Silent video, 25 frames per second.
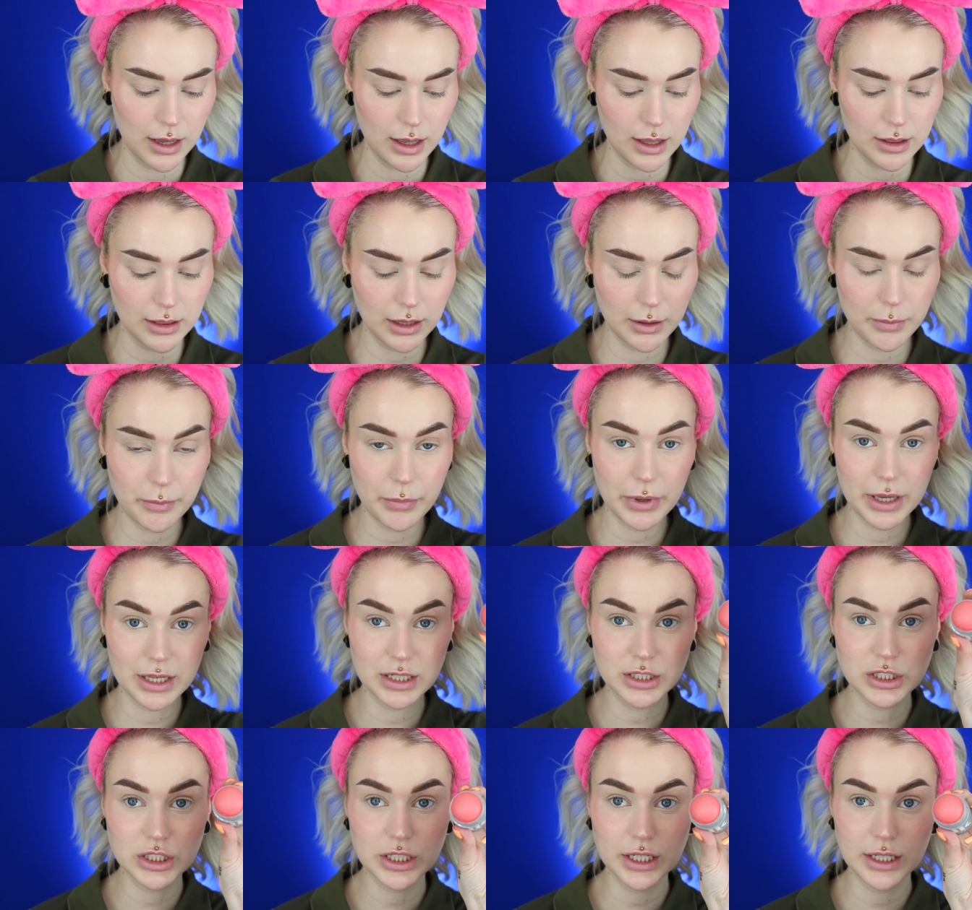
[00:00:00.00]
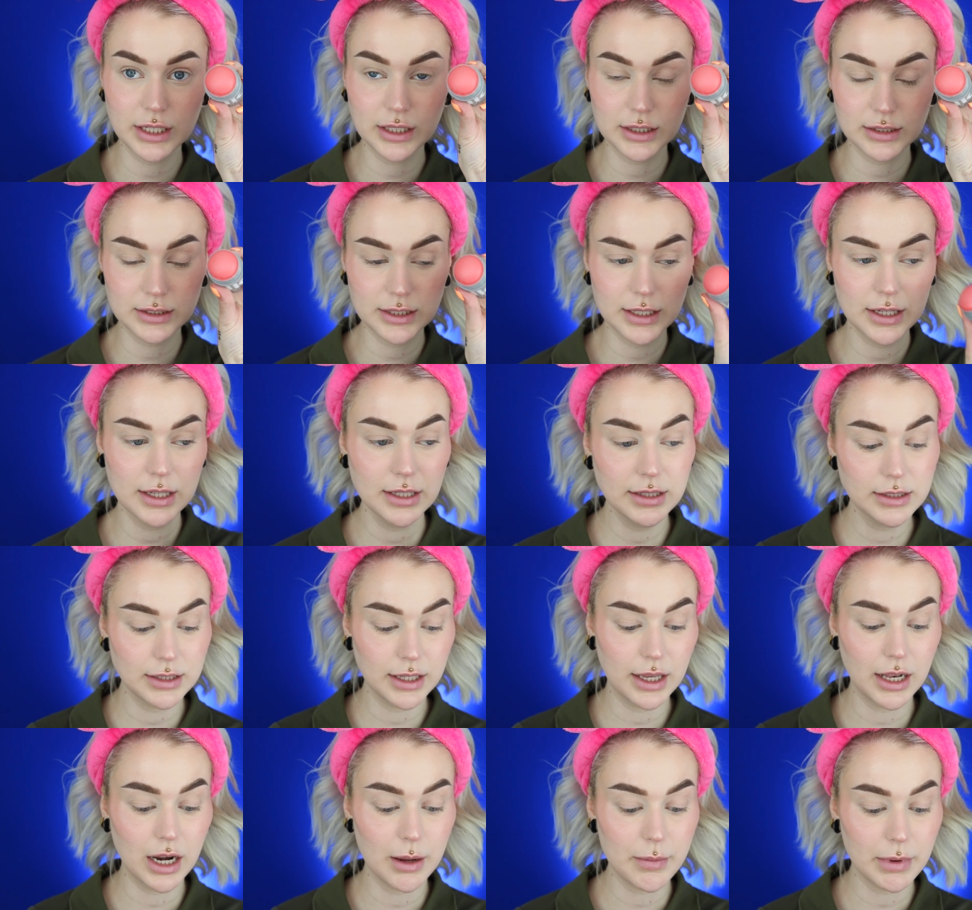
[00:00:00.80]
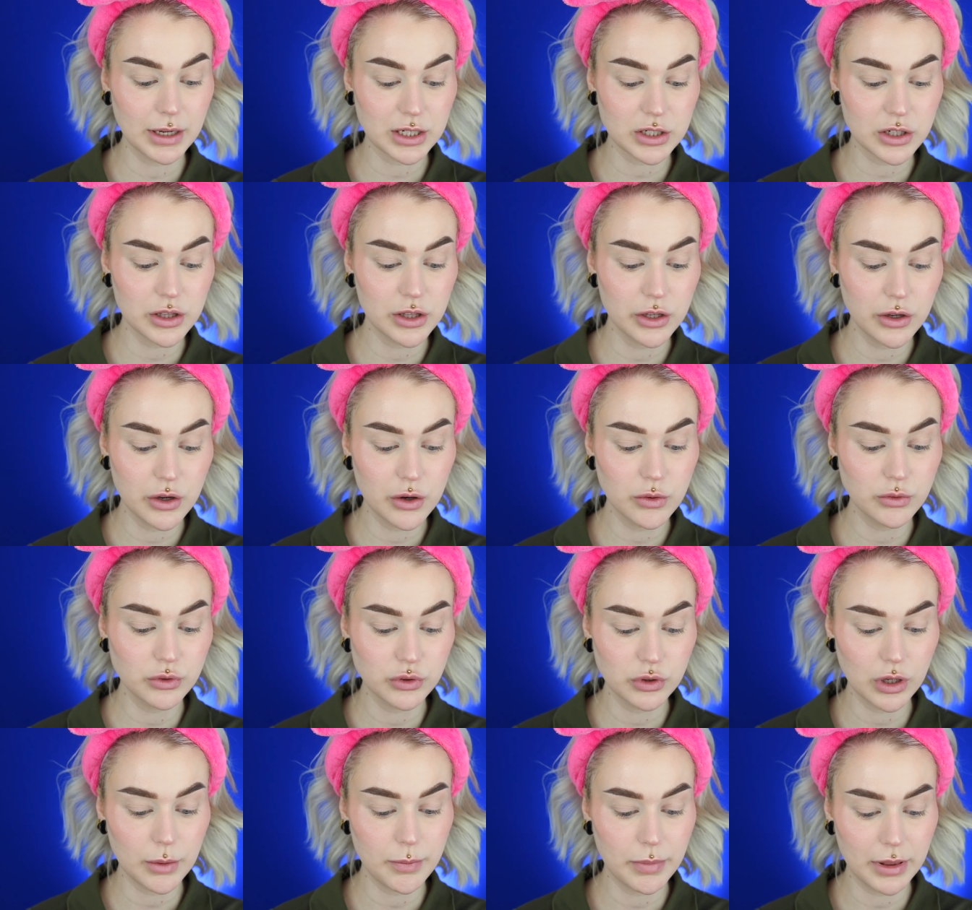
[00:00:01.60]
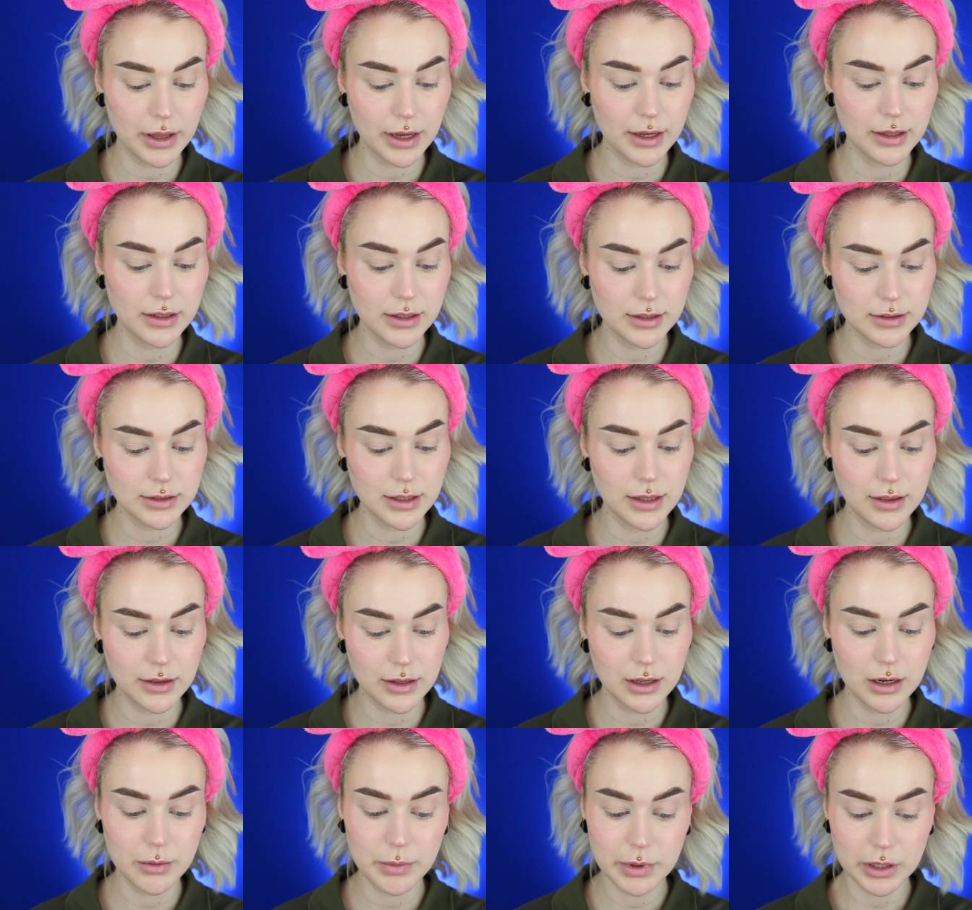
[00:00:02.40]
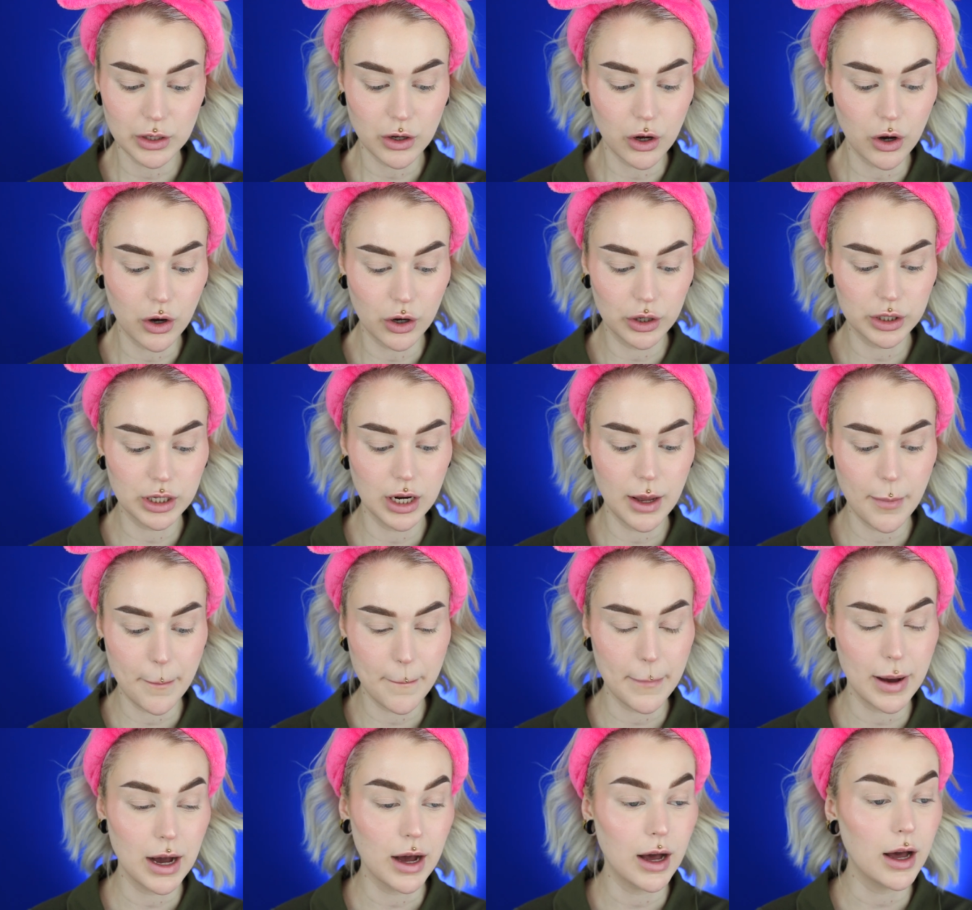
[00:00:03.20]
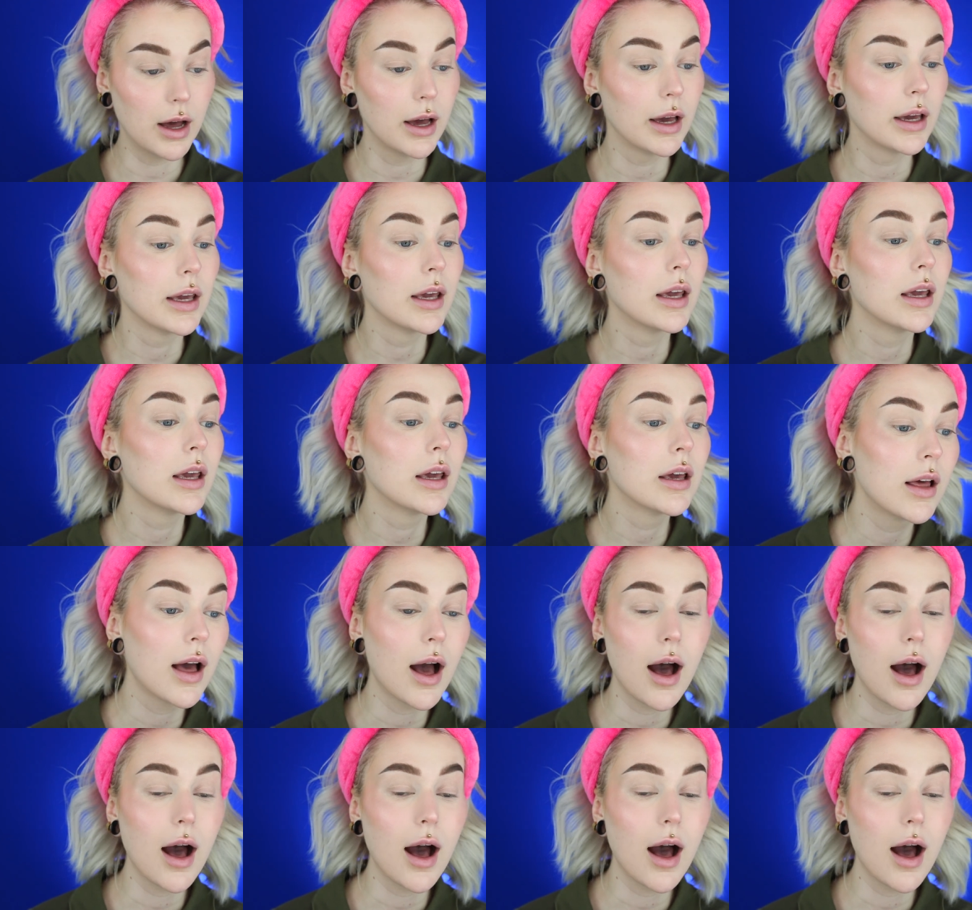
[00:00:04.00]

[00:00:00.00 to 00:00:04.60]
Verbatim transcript: lip and cheek tint, and I'm actually going to apply this a little bit on my